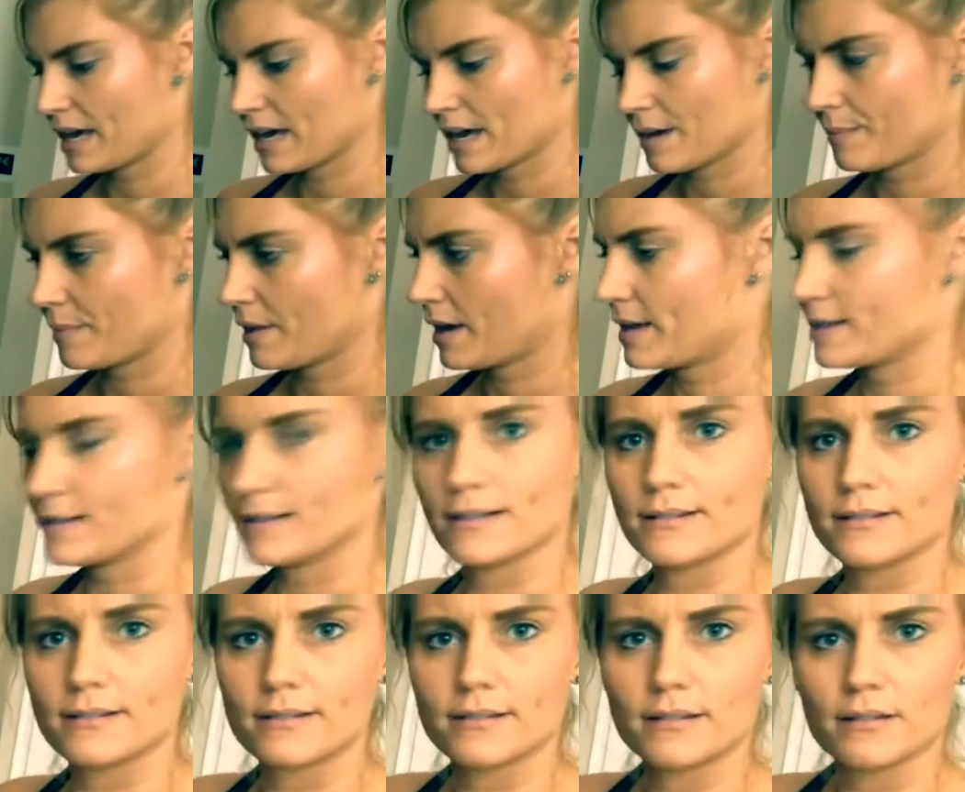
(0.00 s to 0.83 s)
it because
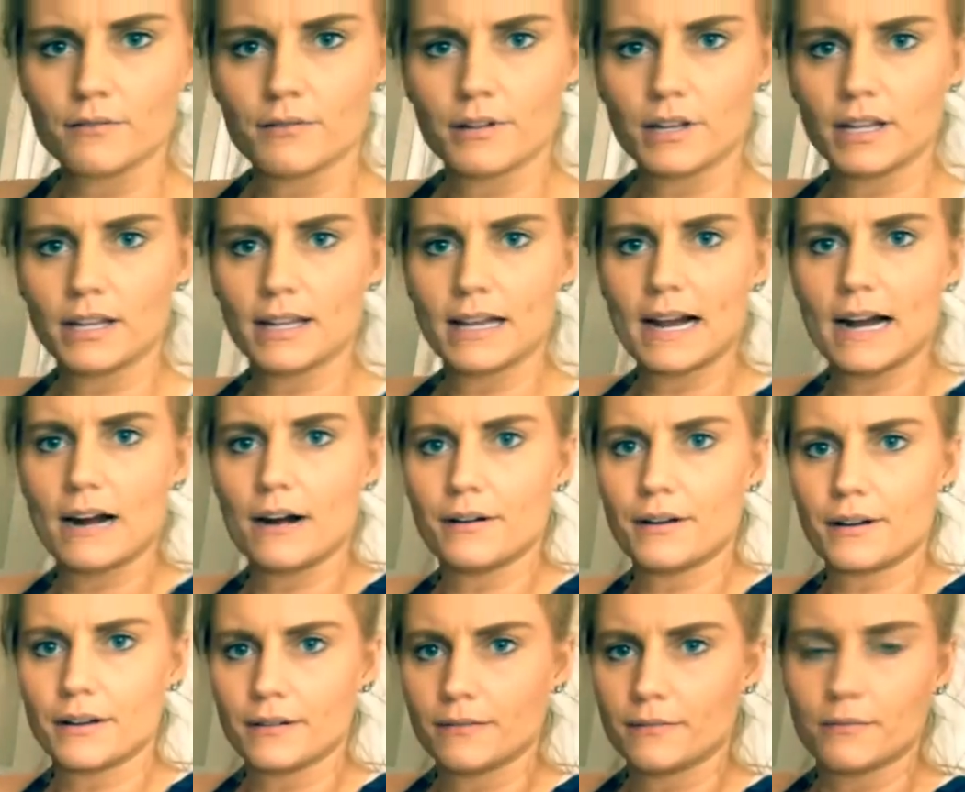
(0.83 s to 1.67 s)
it's really
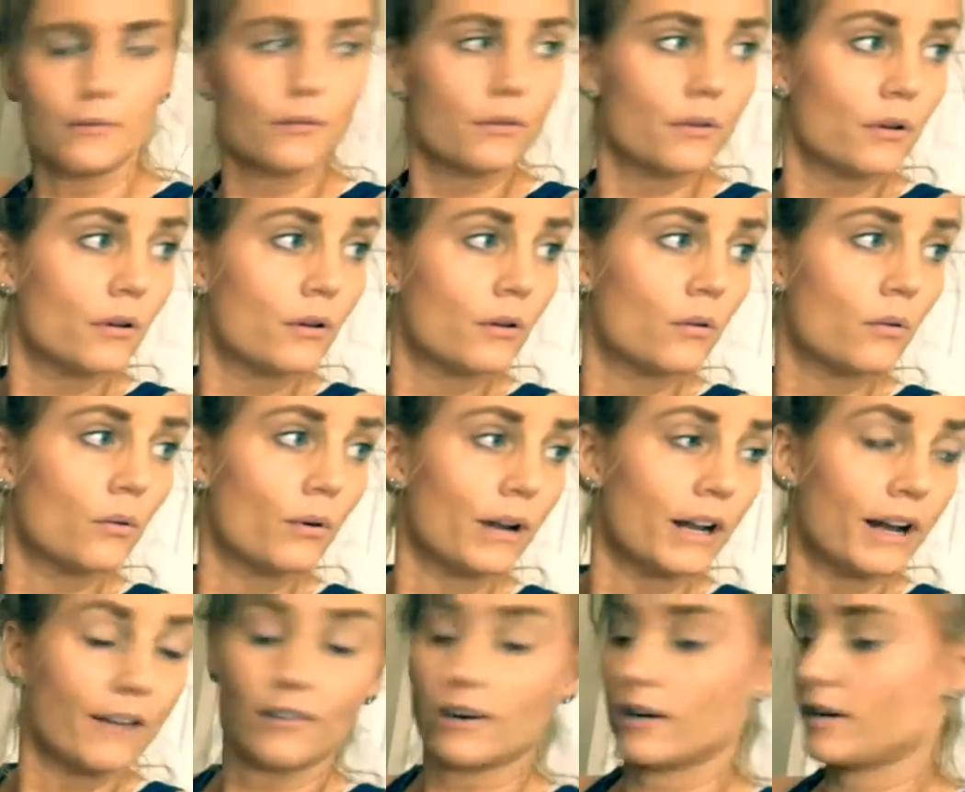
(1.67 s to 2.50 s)
loud and
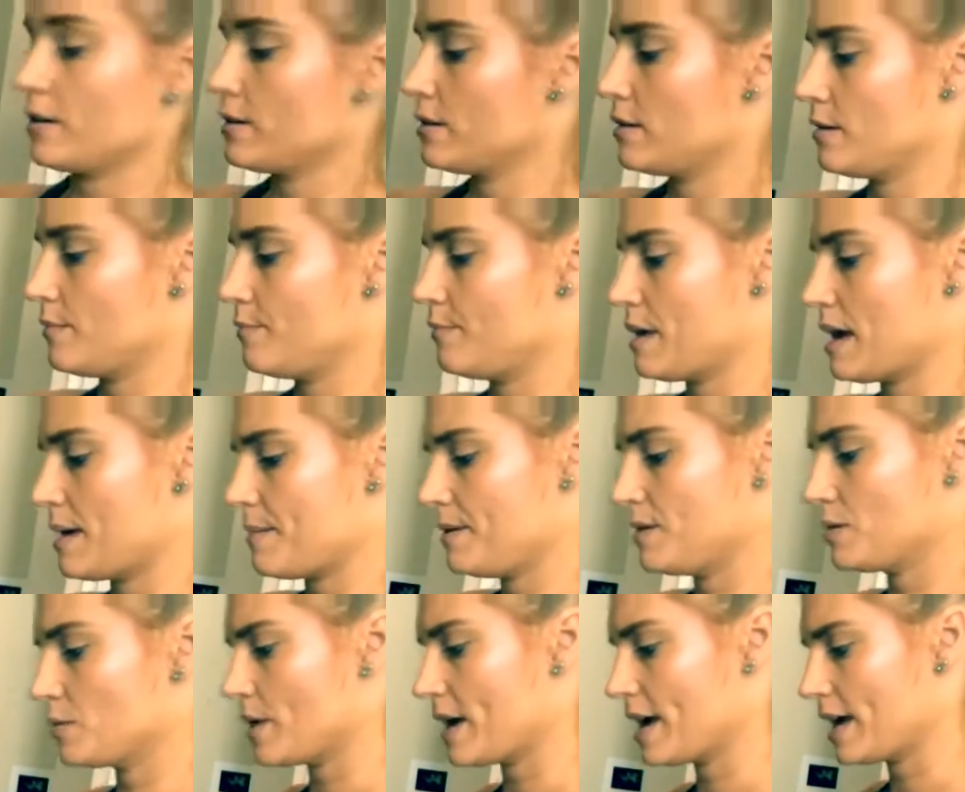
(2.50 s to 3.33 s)
whatever, and
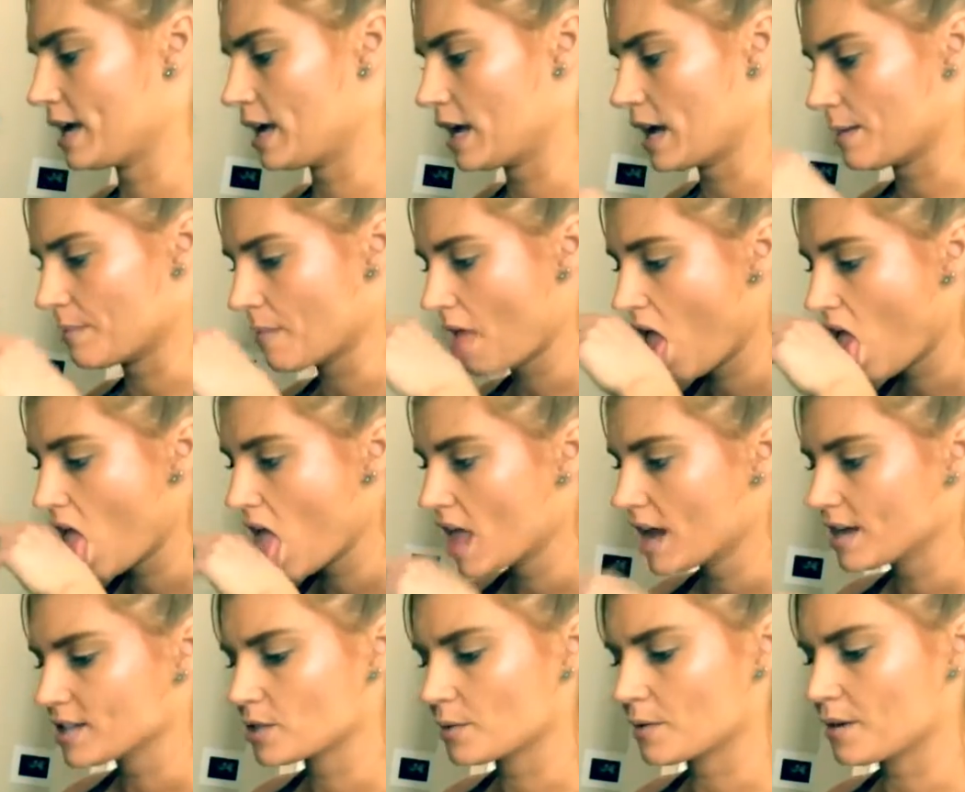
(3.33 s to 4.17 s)
baby's waking up.
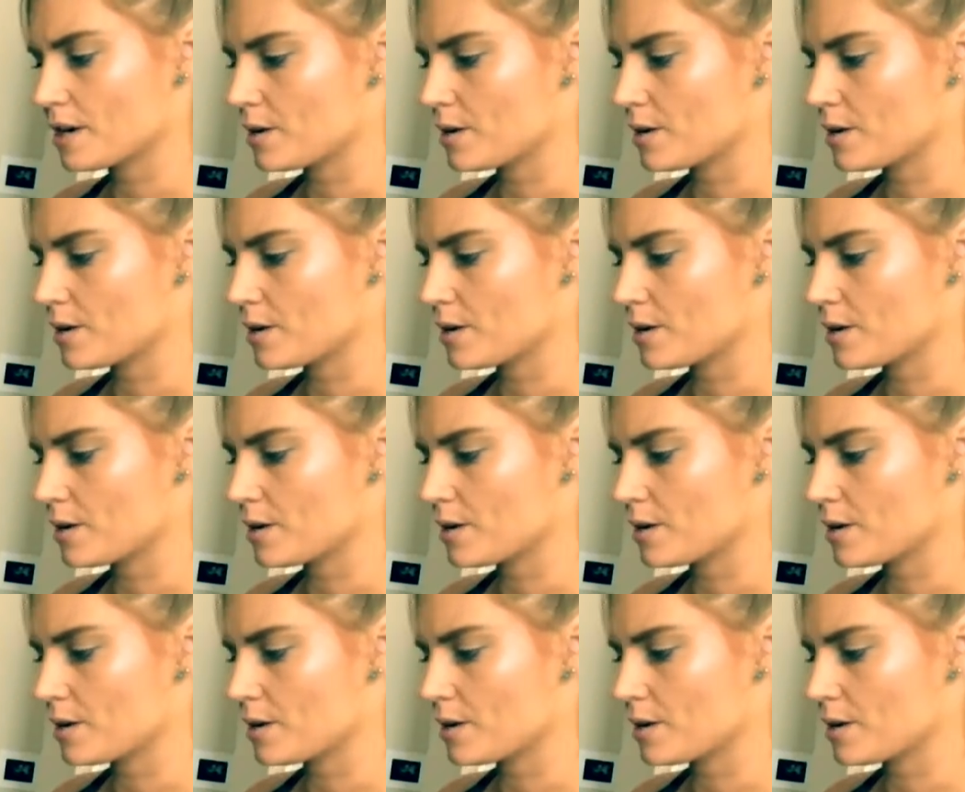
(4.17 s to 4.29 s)
So